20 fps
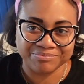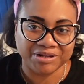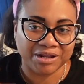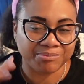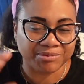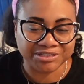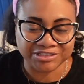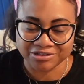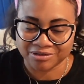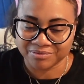not
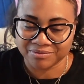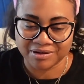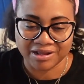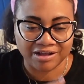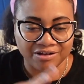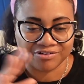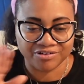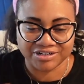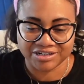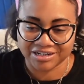my son i
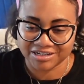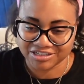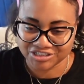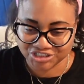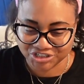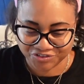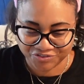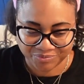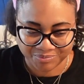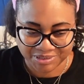already got a
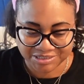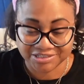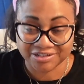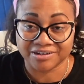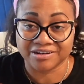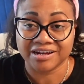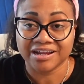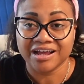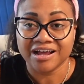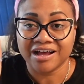shirt for my son